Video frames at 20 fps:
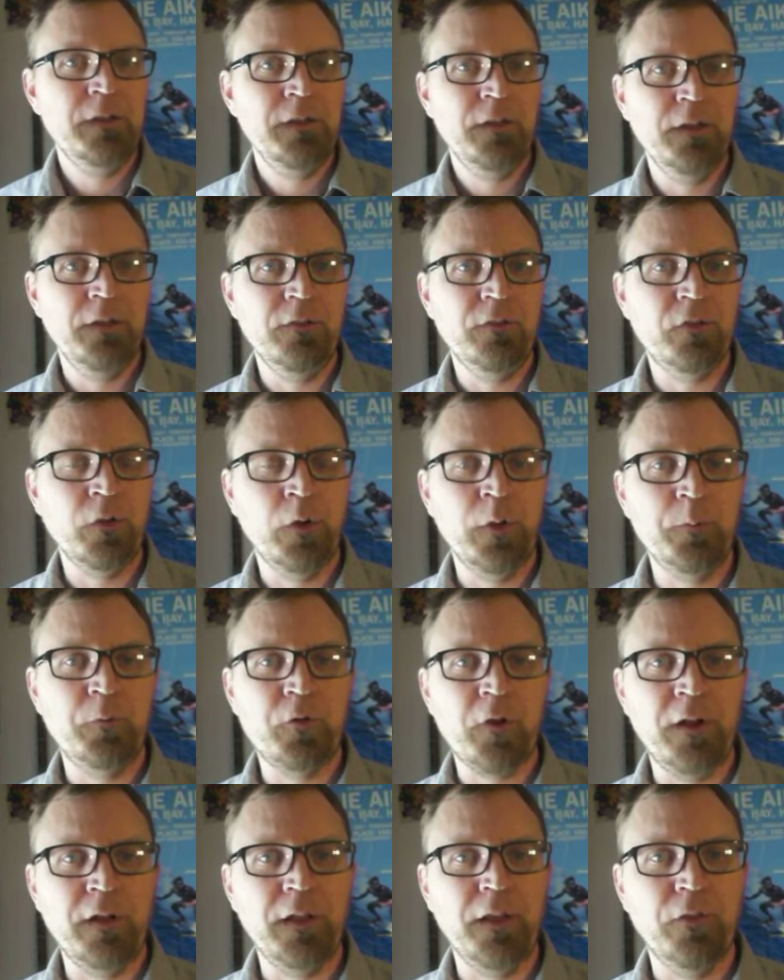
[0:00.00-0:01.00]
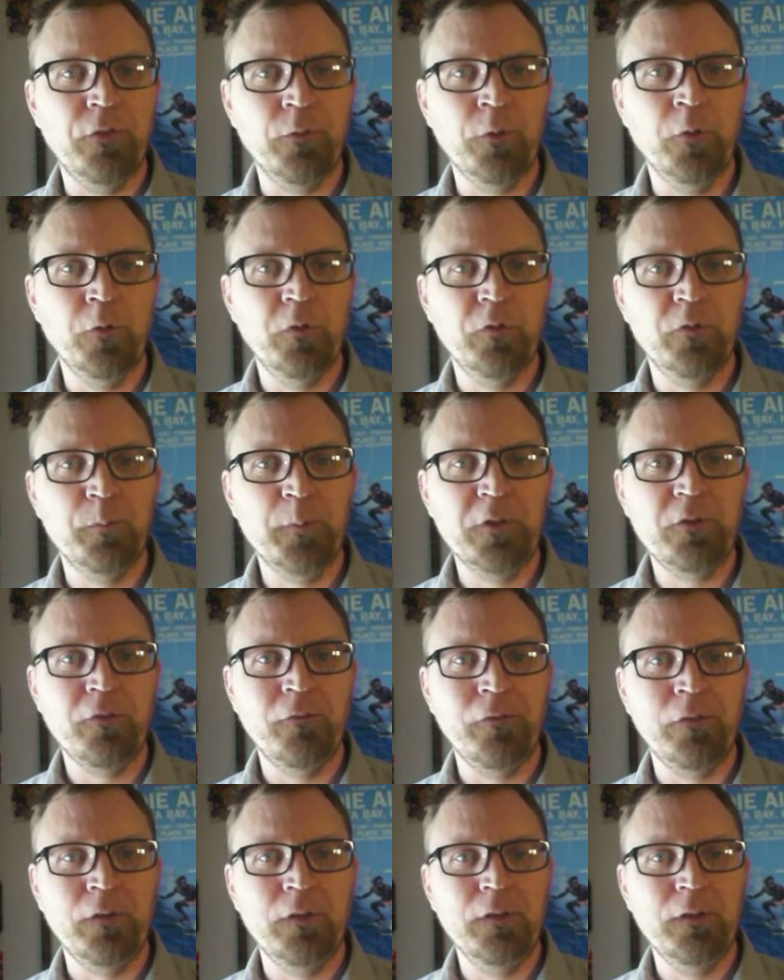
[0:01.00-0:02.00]
and so I'm trying to get through as much of
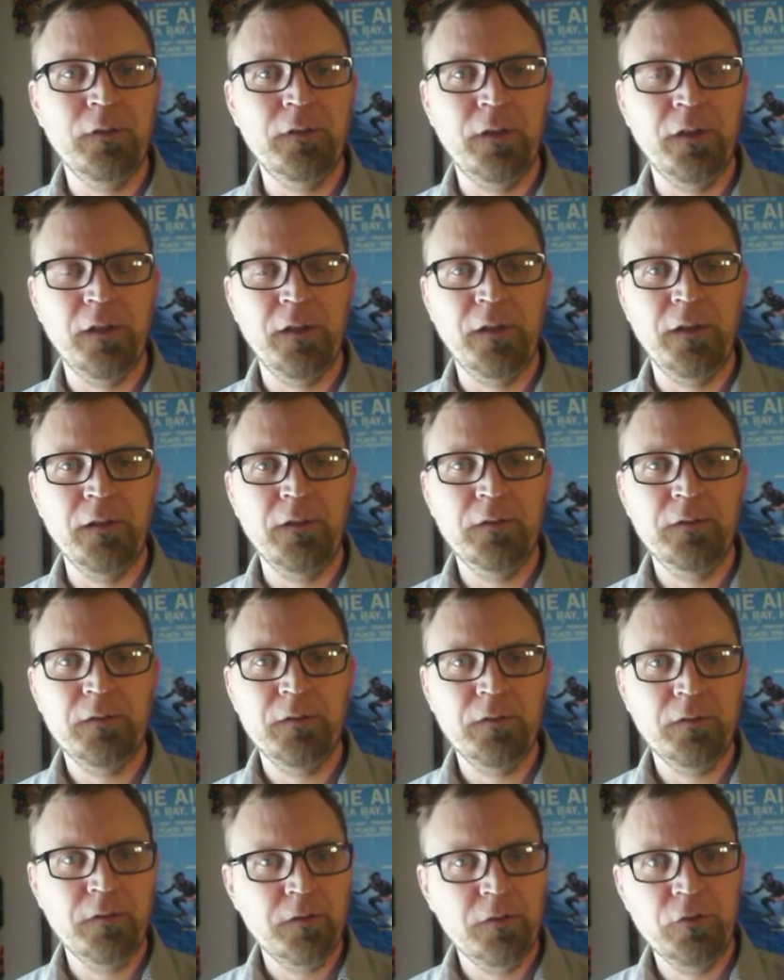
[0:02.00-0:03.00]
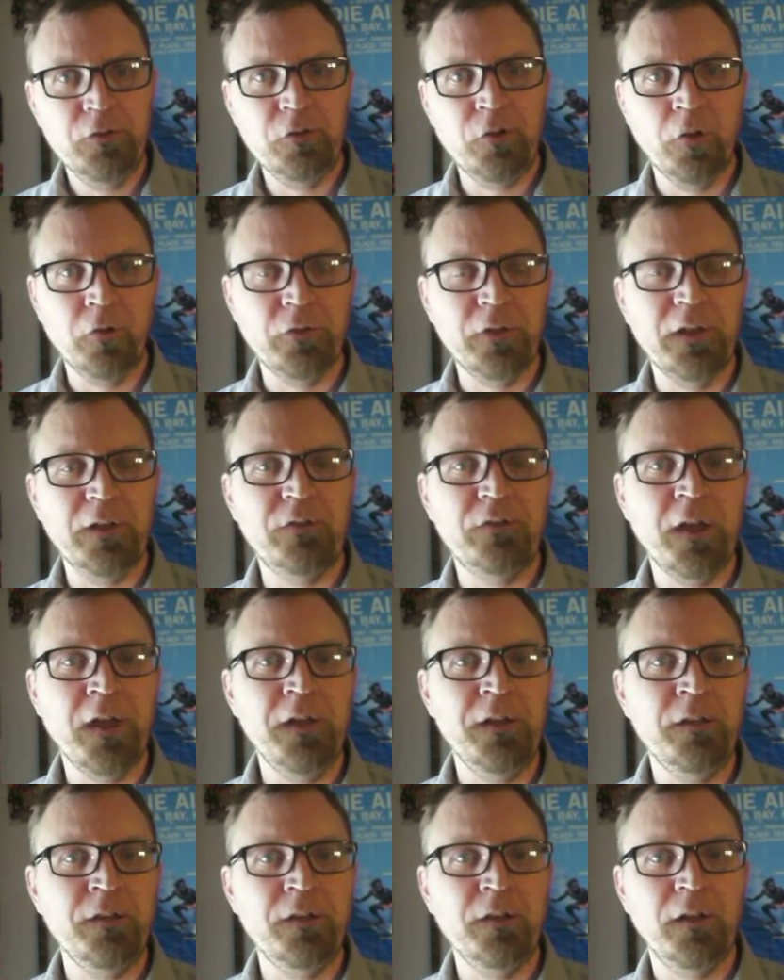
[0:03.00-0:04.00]
uh, the shows like
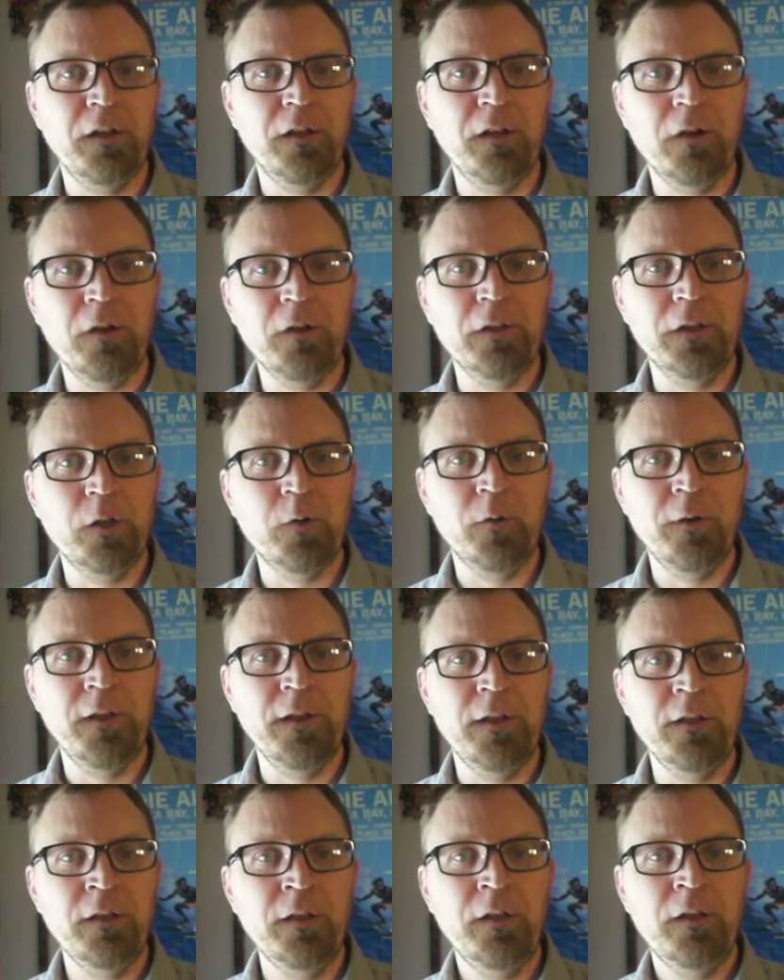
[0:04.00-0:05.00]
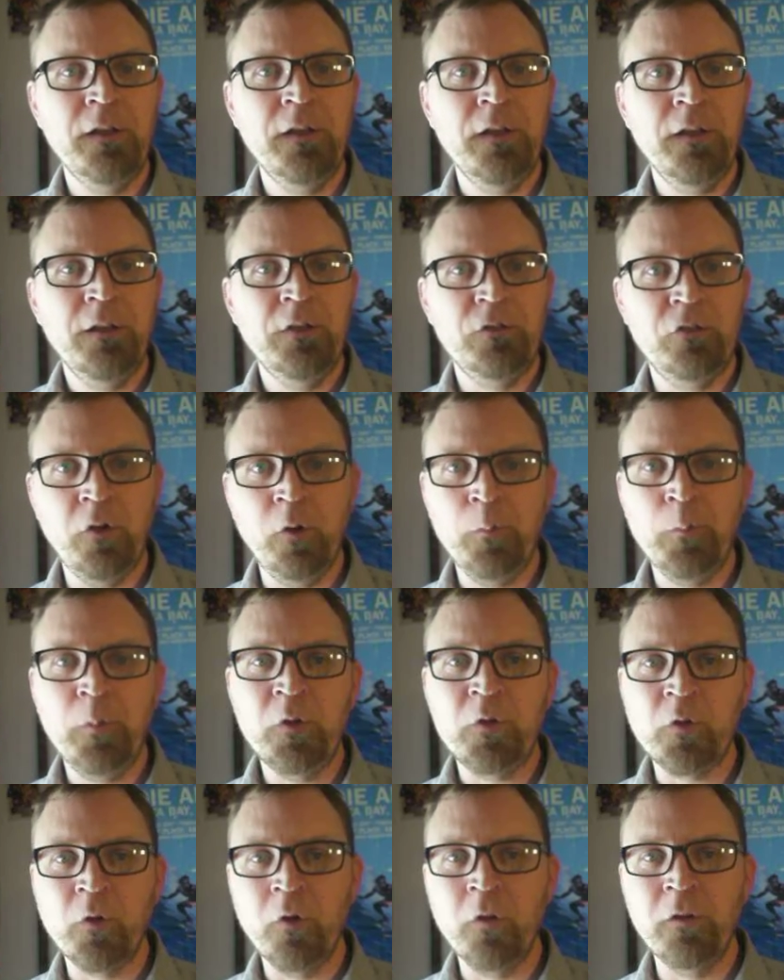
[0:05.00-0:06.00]
Titan and Harley Quinn. Doom
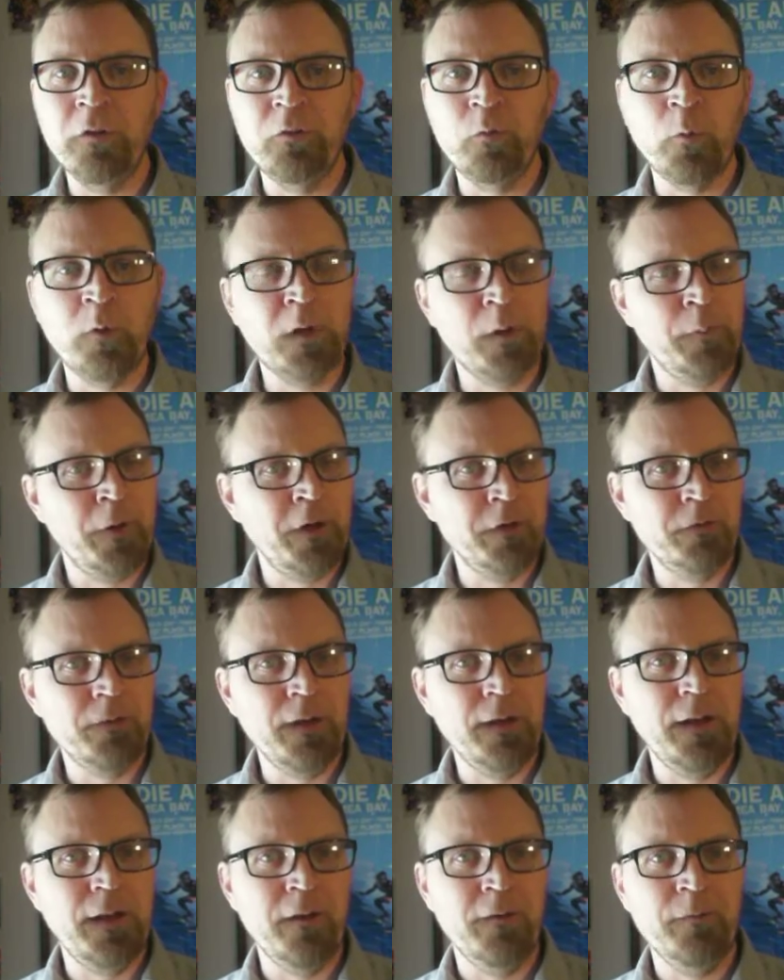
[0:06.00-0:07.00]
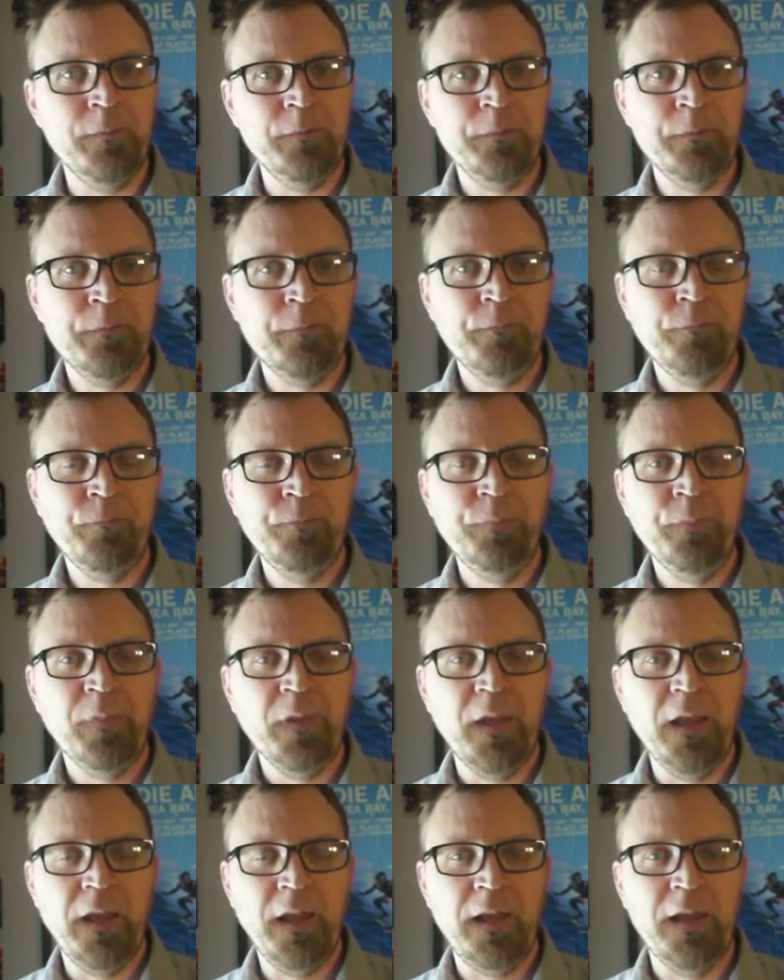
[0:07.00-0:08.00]
Patrol is what I'm on right now,
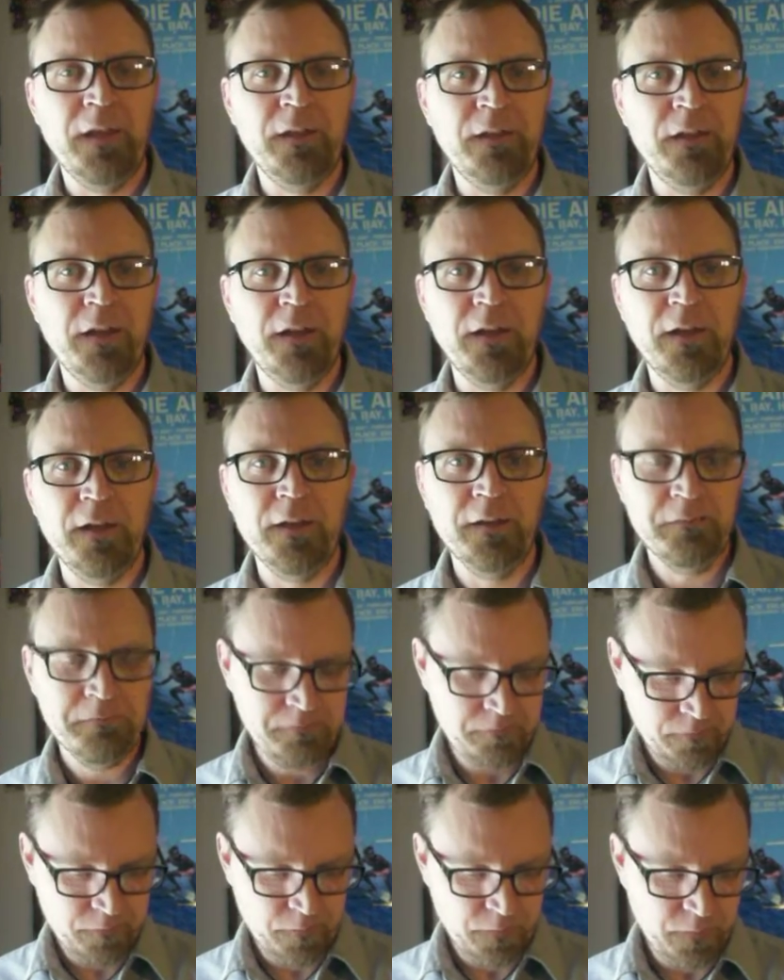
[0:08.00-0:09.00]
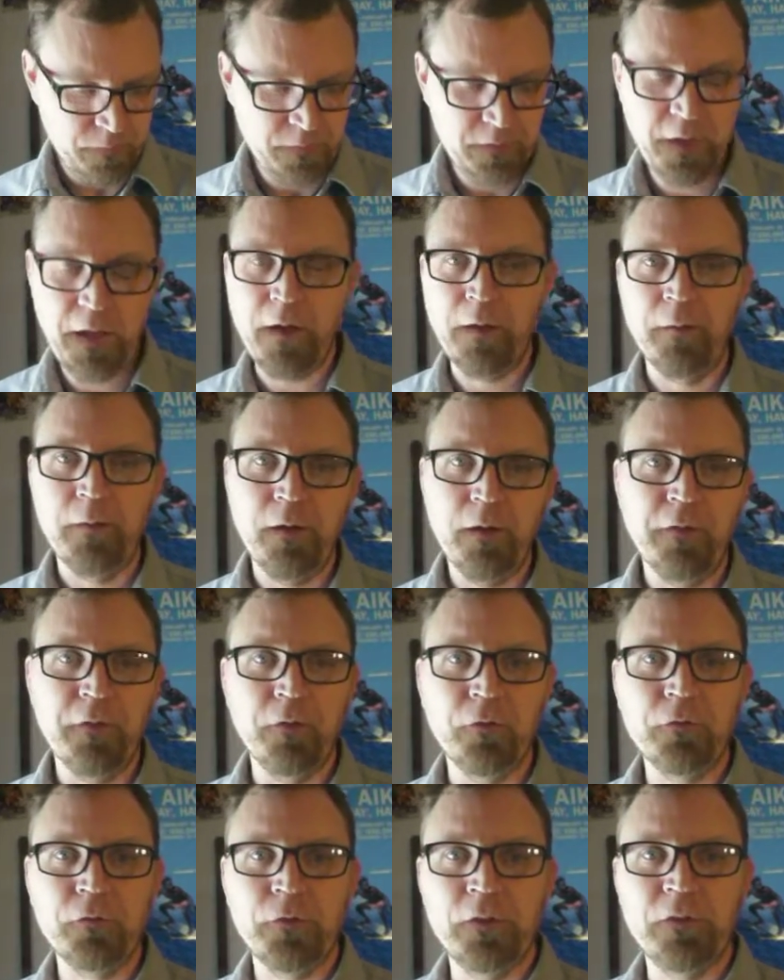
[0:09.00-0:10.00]
and... Uh, yeah, all
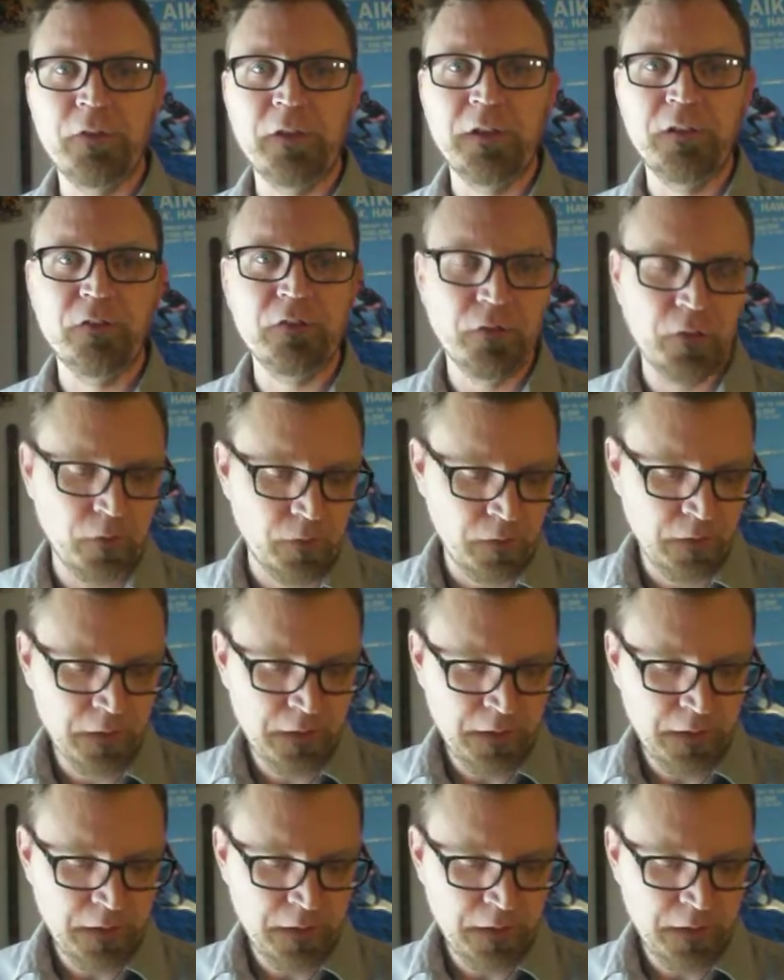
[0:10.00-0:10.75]
those fun things. So